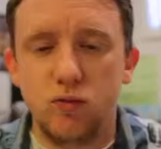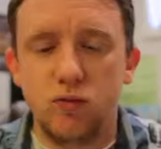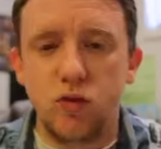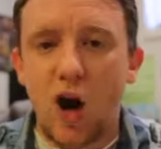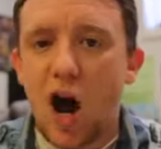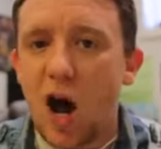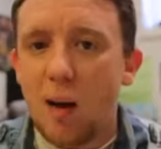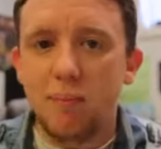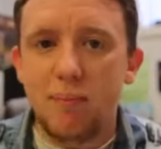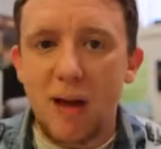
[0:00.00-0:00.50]

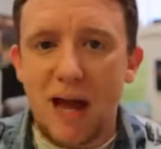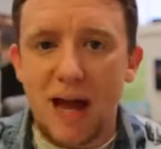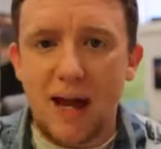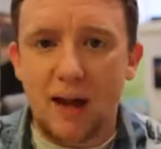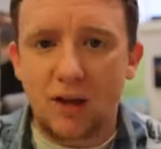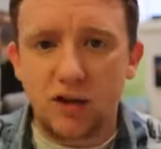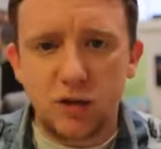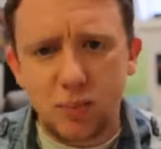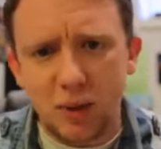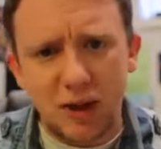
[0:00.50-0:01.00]
rob
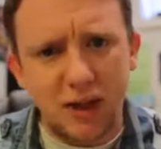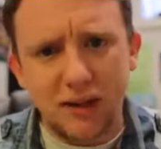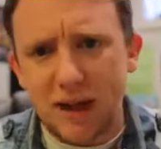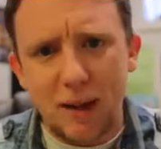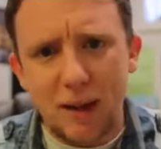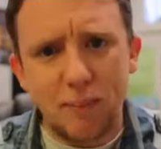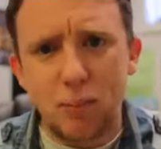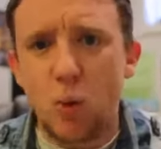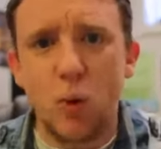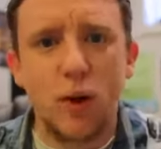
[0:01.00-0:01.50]
banks, but at
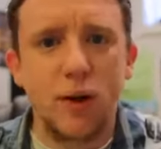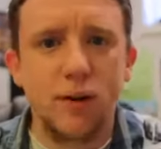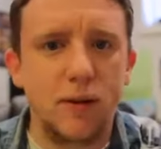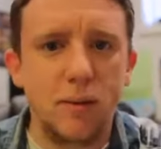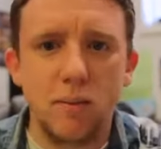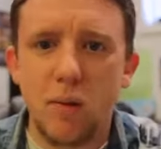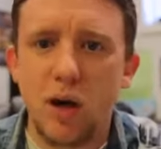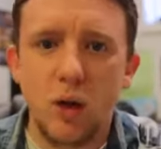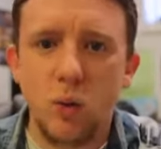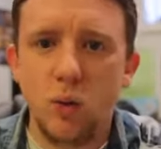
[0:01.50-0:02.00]
that point
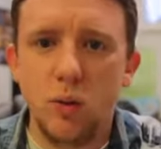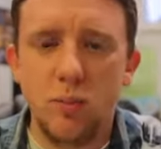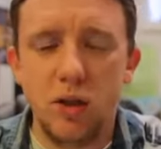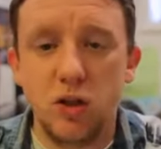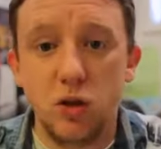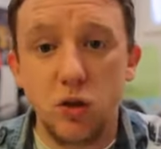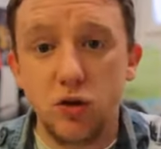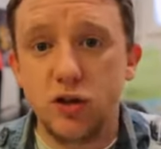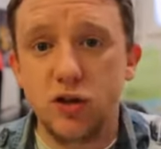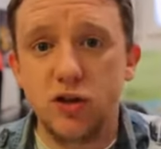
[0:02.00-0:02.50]
the money would be
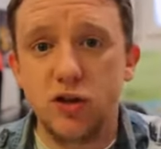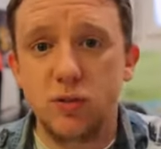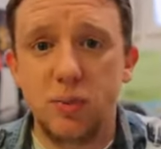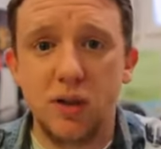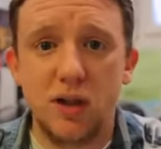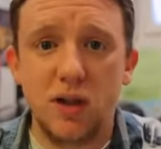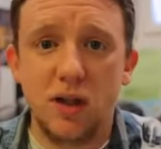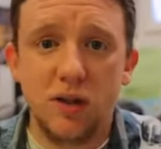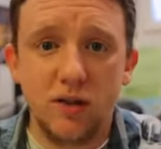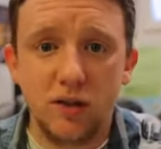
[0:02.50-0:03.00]
useless
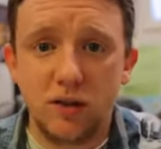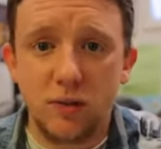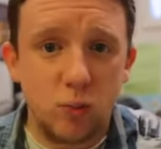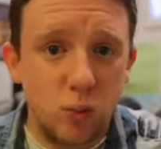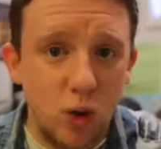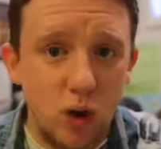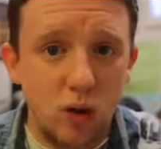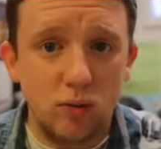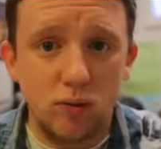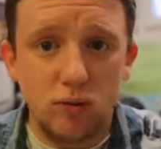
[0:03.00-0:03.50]
because,
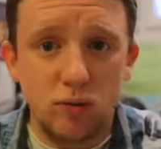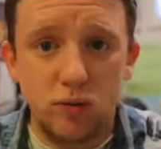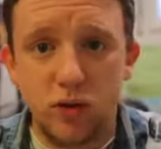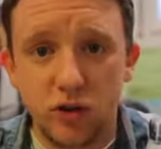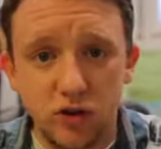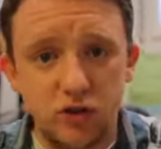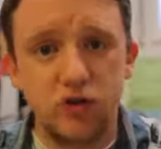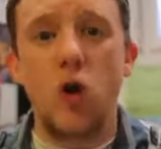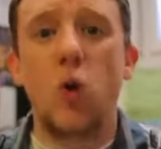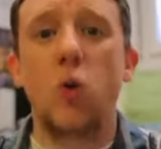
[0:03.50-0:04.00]
well,
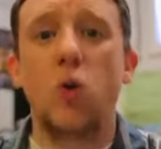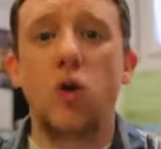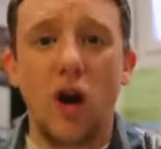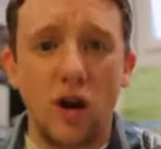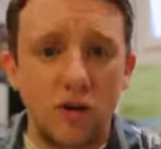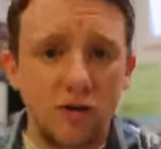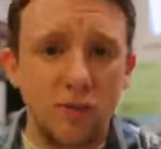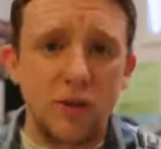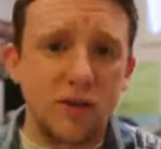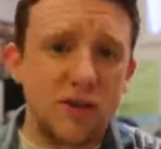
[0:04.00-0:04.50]
there's no
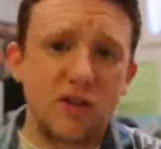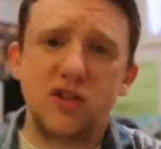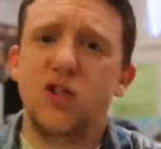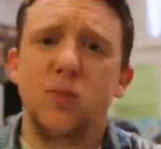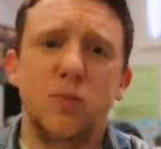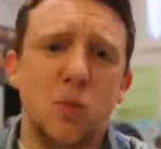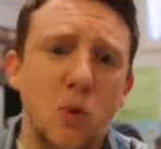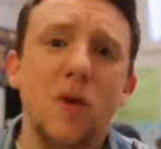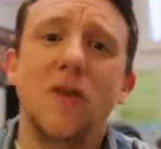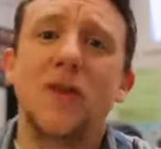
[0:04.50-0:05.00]
government to
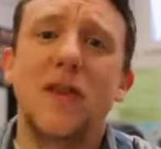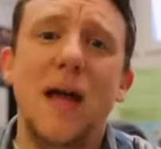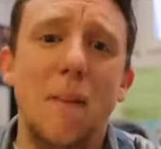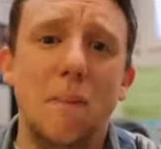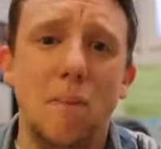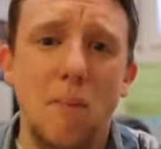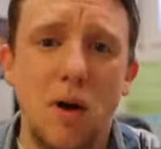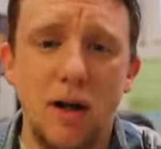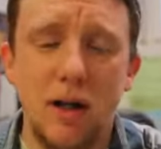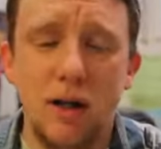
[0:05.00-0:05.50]
support
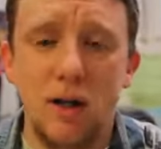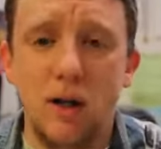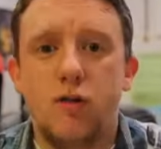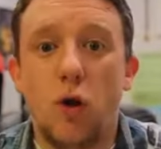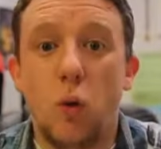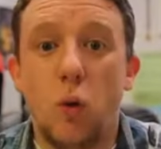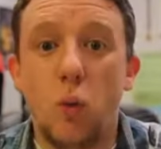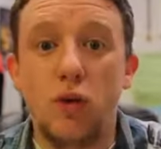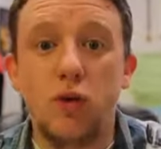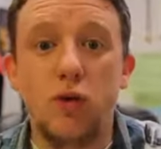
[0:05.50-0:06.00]
that money.
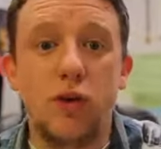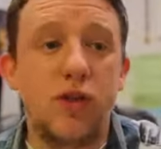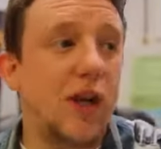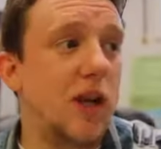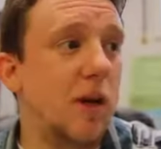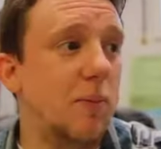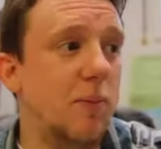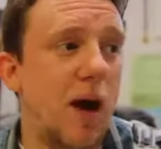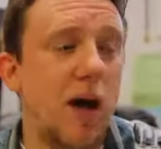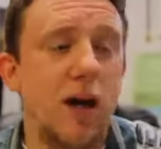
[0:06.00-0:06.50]
So when you
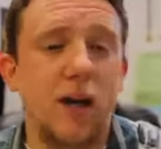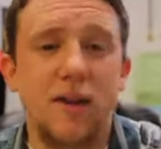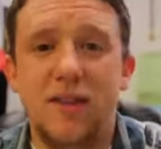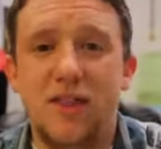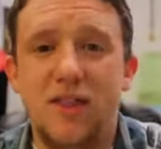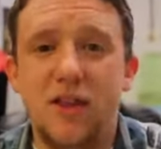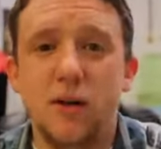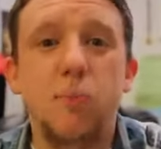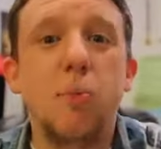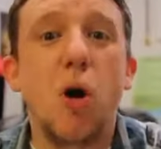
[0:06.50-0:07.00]
think about
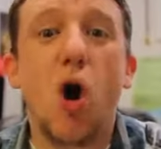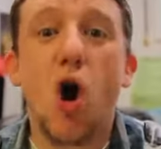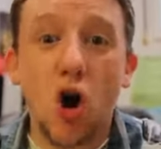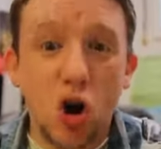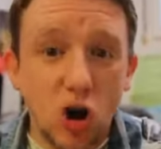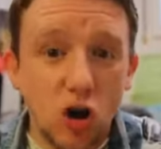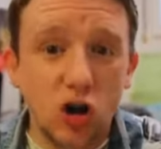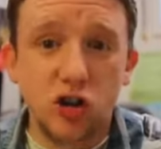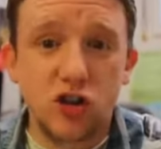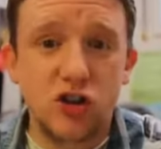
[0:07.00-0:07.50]
it, The
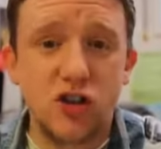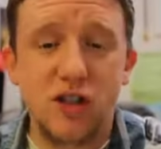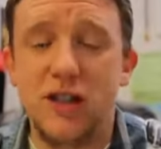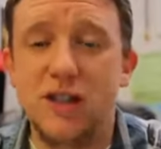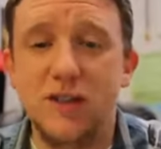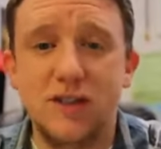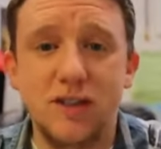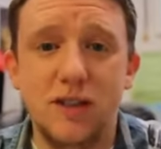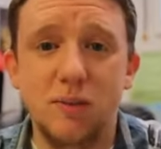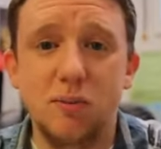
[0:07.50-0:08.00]
Purge
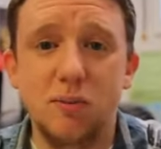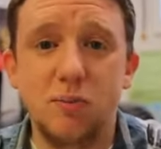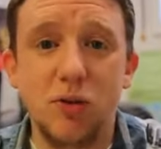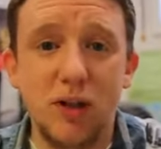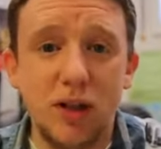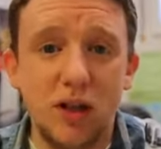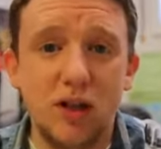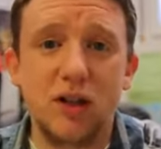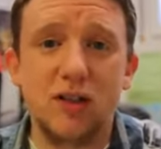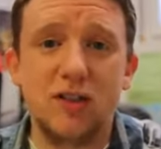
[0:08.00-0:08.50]
is a
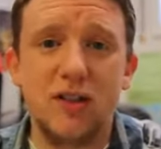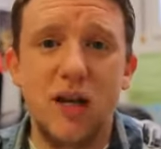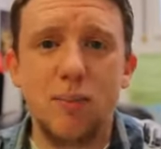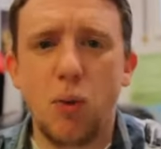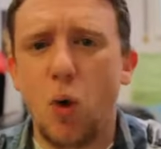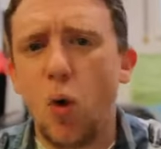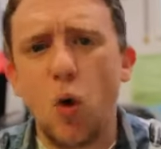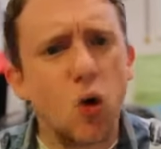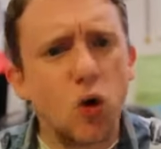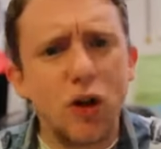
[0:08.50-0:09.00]
pretty good
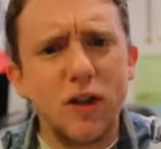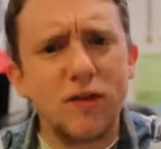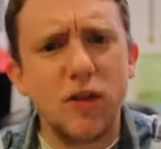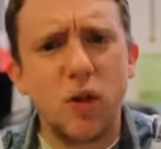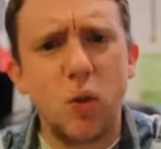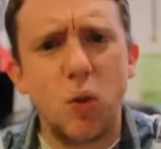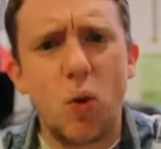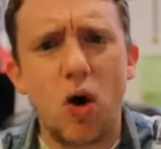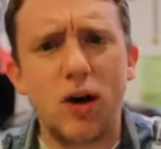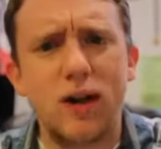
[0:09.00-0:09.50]
example. Or even
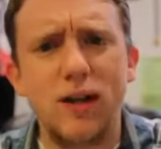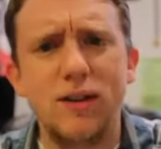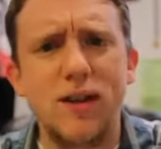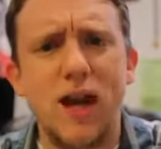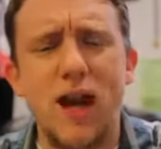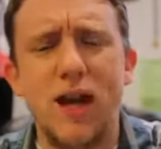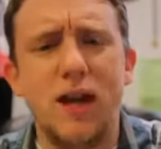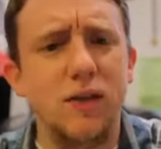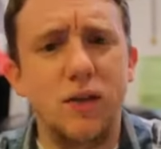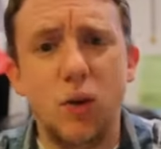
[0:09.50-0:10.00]
The Walking
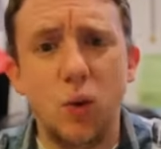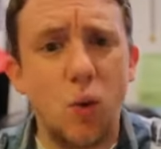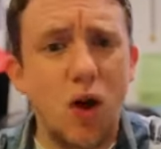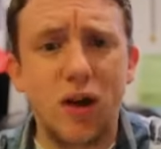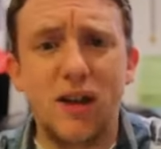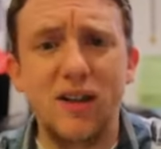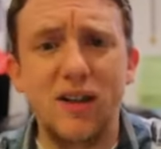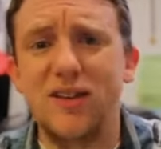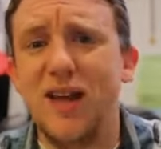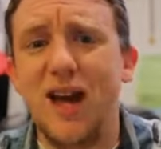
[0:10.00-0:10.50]
Dead. The
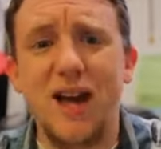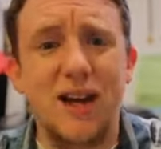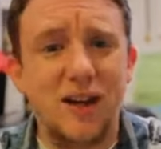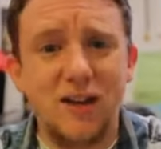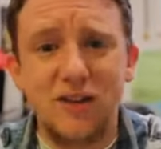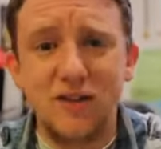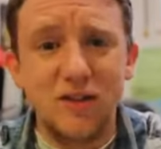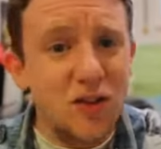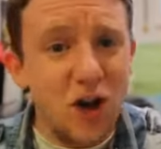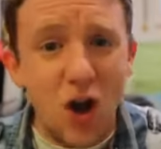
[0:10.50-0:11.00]
Walking Dead,
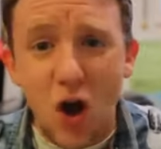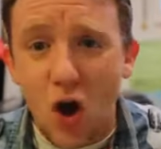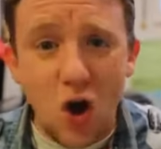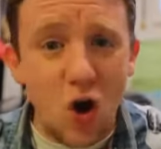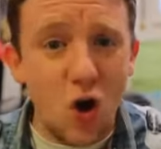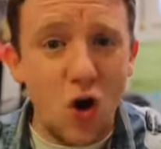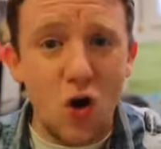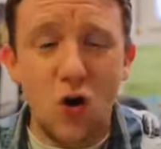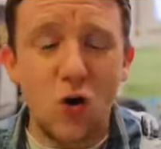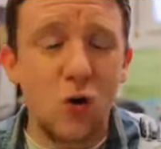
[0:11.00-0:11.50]

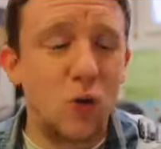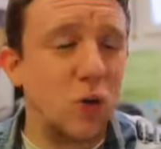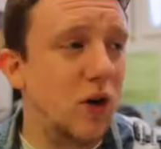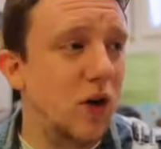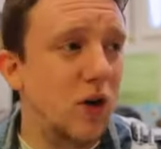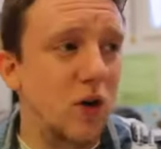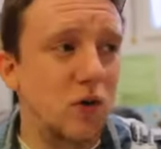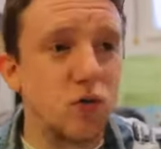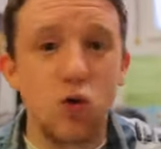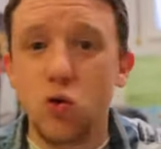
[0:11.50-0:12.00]
no
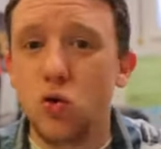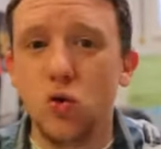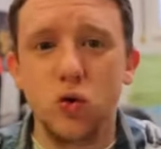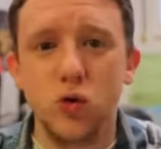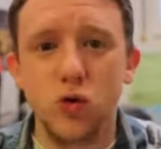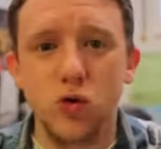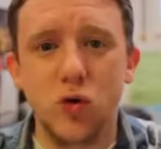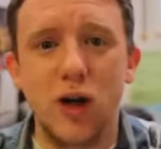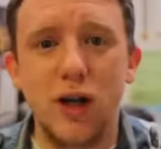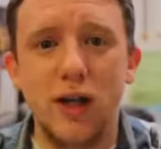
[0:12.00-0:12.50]

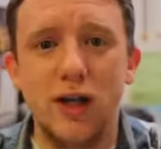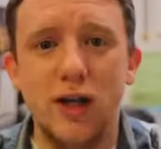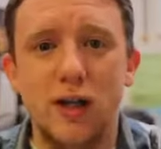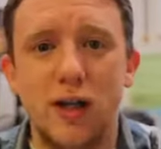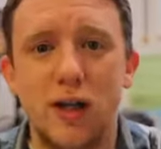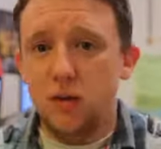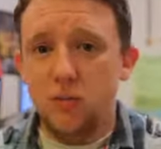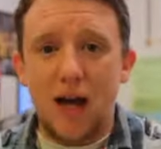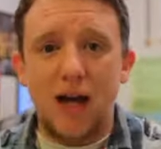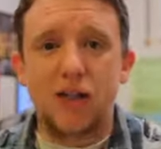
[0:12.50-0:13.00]
rules, right?
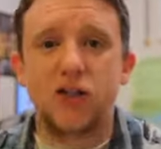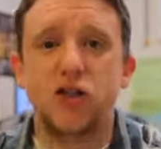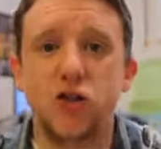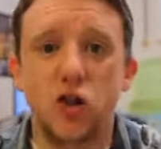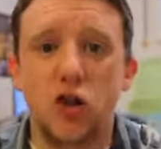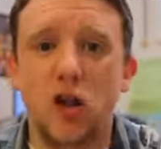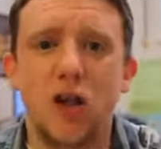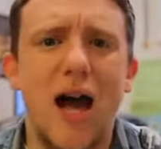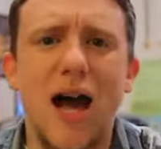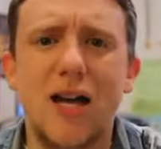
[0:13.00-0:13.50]
Imagine
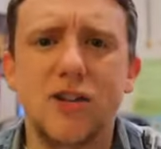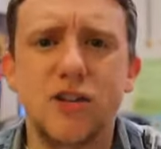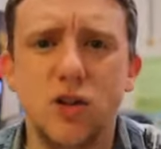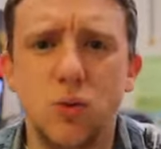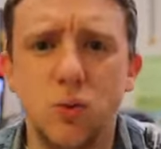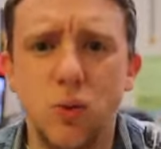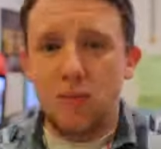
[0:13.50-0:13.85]
your classroom